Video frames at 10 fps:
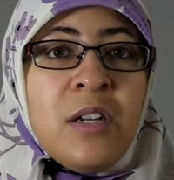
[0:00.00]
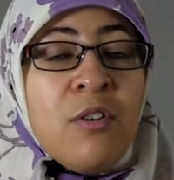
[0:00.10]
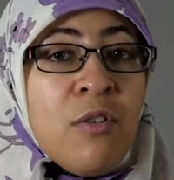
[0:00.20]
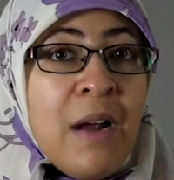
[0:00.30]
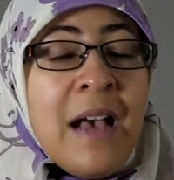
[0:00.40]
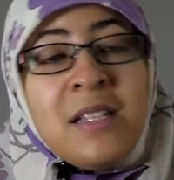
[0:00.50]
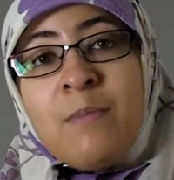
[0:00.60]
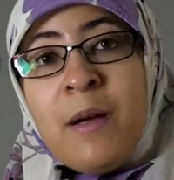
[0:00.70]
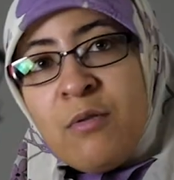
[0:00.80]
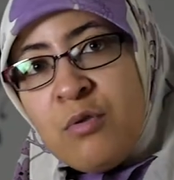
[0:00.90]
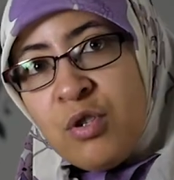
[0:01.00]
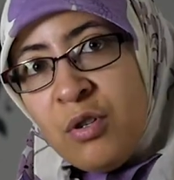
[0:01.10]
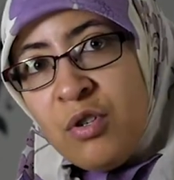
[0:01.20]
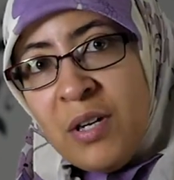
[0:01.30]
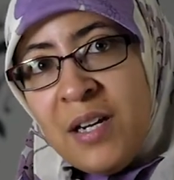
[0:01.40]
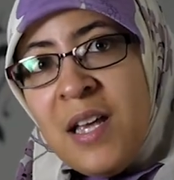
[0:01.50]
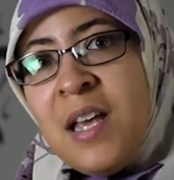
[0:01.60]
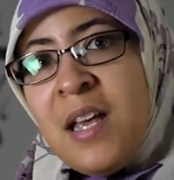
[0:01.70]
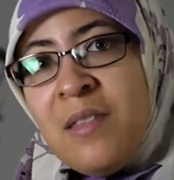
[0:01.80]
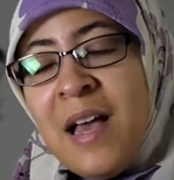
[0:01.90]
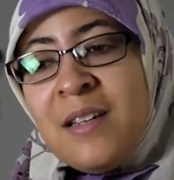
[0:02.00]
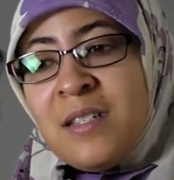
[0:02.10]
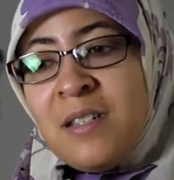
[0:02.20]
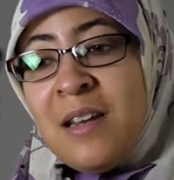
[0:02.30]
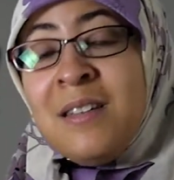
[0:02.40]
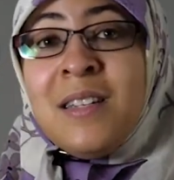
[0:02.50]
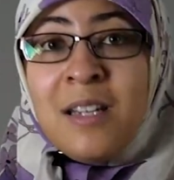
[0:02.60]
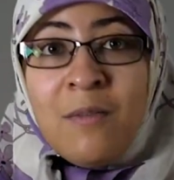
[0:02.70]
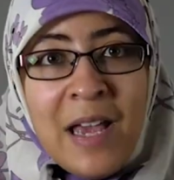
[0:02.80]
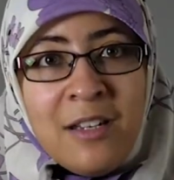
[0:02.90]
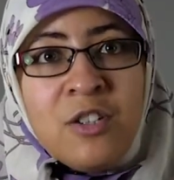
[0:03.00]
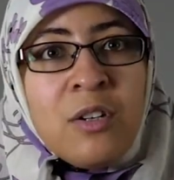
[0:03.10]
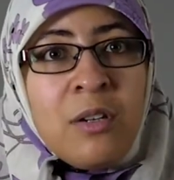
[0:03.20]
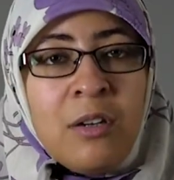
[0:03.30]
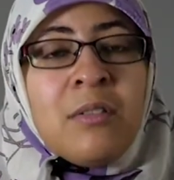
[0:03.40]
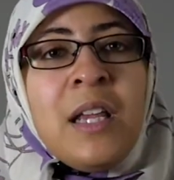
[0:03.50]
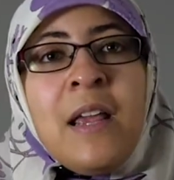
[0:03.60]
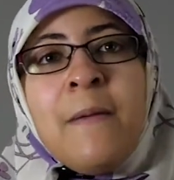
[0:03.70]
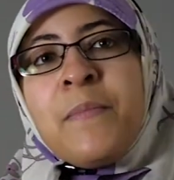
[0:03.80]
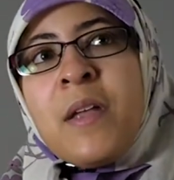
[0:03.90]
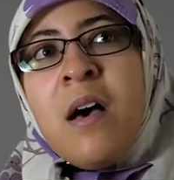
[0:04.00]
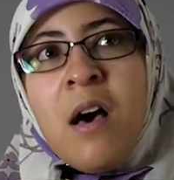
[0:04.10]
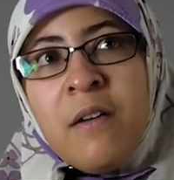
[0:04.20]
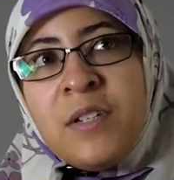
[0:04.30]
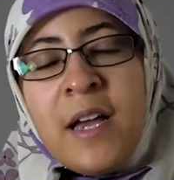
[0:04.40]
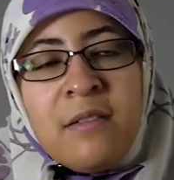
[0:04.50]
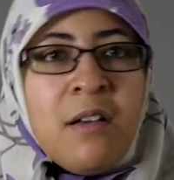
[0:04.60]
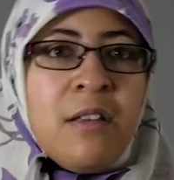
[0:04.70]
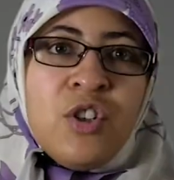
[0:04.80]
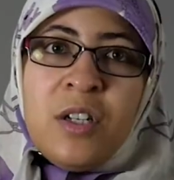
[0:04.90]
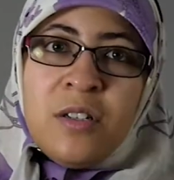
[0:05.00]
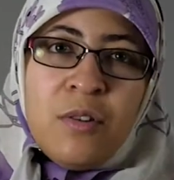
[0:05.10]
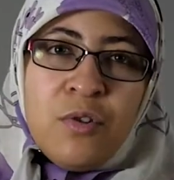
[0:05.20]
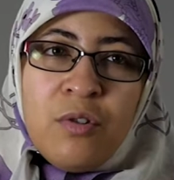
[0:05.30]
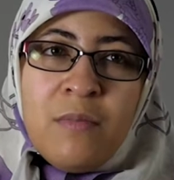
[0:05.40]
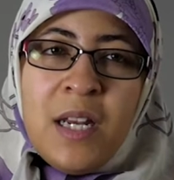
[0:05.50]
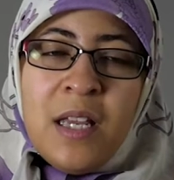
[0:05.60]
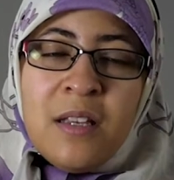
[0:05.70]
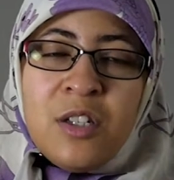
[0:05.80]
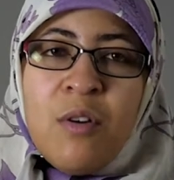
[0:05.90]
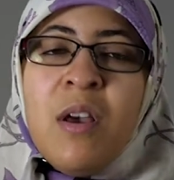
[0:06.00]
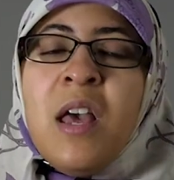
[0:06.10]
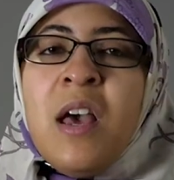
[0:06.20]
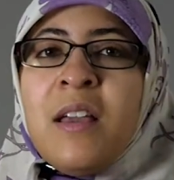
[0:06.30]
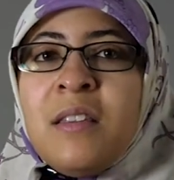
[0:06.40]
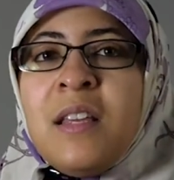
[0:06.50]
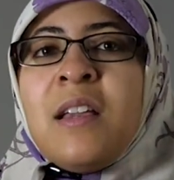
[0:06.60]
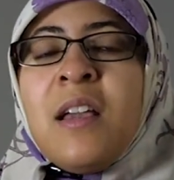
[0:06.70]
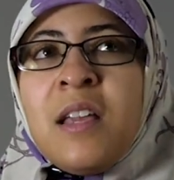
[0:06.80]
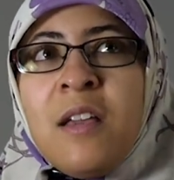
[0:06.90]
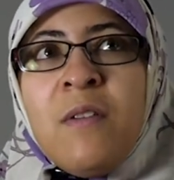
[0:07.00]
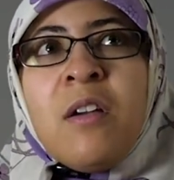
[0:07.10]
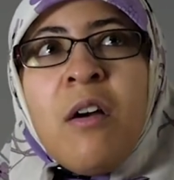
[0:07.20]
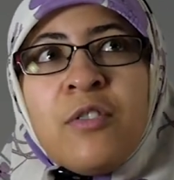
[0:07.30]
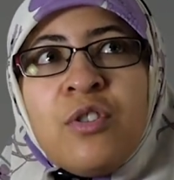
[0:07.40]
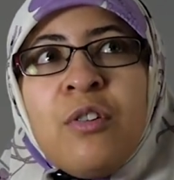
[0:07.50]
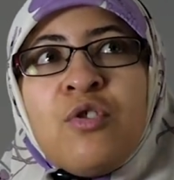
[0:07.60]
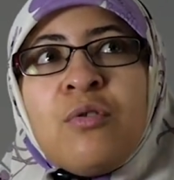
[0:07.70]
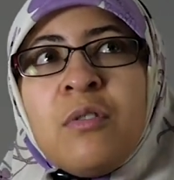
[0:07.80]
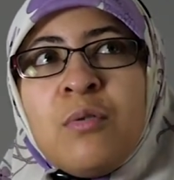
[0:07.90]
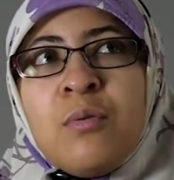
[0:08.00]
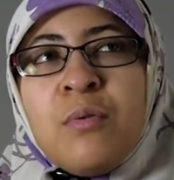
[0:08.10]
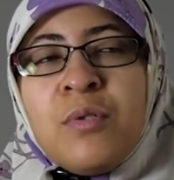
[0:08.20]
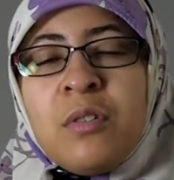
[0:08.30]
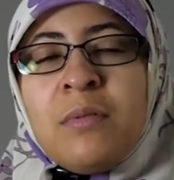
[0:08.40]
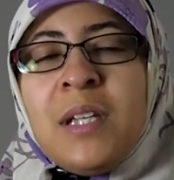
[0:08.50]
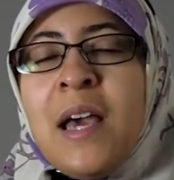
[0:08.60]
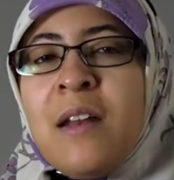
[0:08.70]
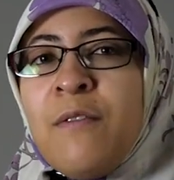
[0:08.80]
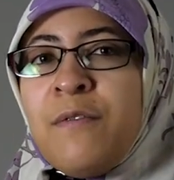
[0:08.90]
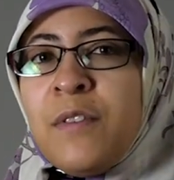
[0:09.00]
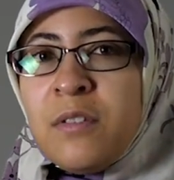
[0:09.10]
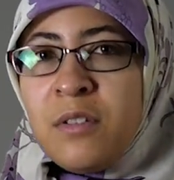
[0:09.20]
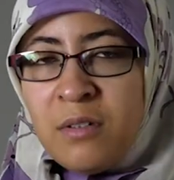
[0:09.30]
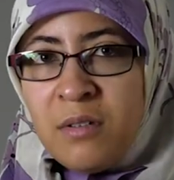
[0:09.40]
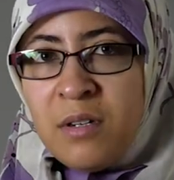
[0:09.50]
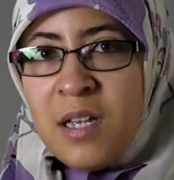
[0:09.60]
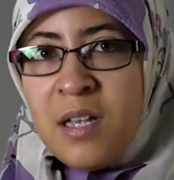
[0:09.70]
and harassed by other children. And that's a disadvantage, clearly, of technology and social media. So I think giving our children the tools to really kind of filter